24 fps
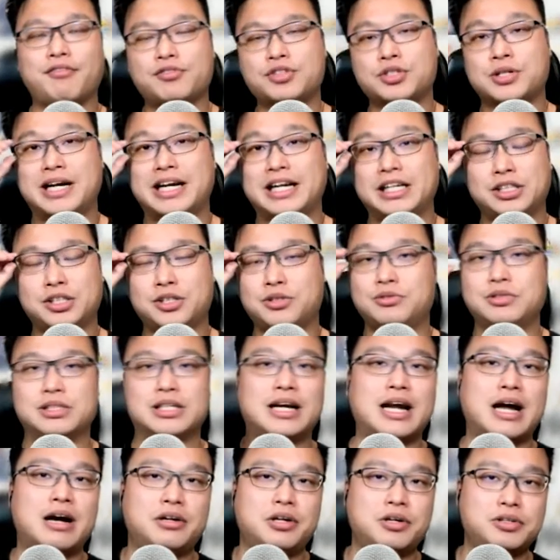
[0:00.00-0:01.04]
training schools are
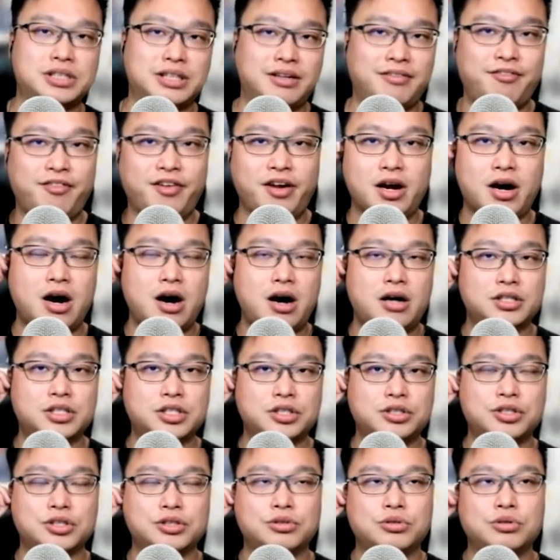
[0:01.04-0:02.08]
now using VR to
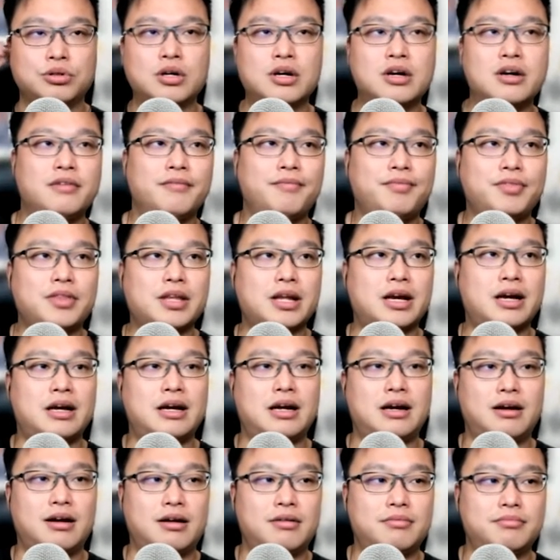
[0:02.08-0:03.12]
do
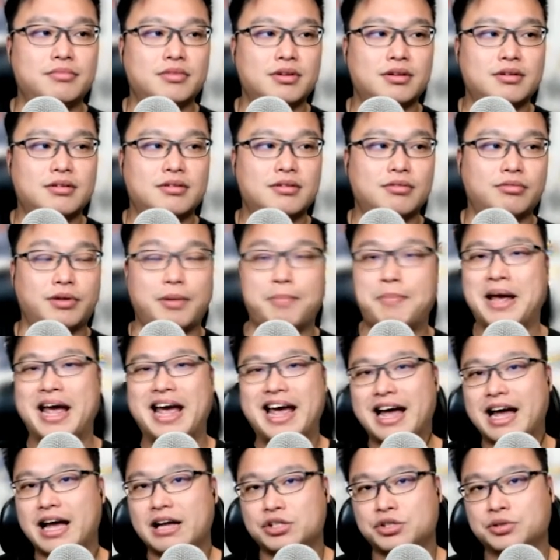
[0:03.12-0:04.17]

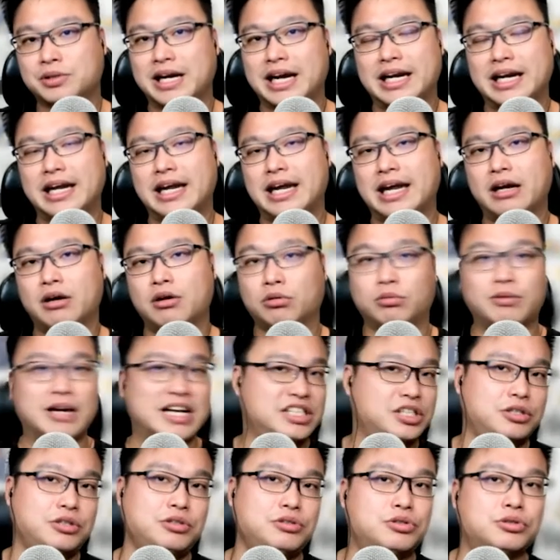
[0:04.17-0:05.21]
repair training or
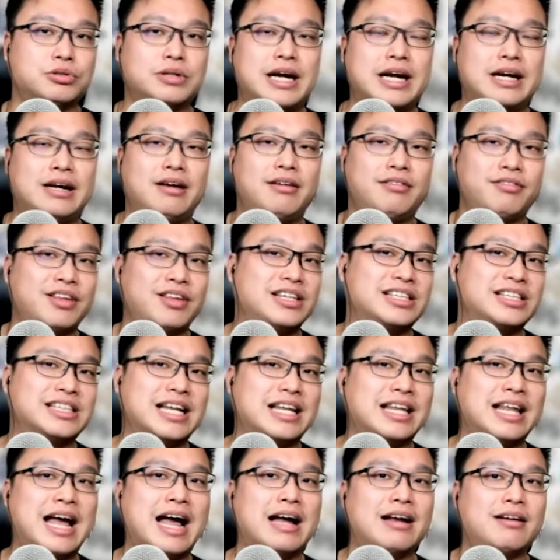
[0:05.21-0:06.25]
rescue training, things like
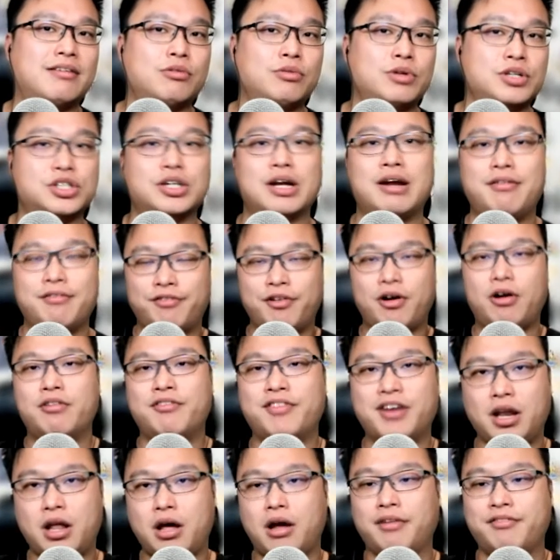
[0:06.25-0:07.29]
that, which involve
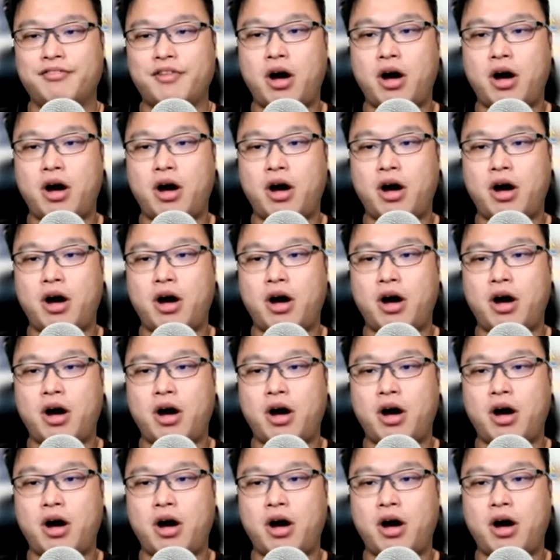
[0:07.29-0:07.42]
a lot of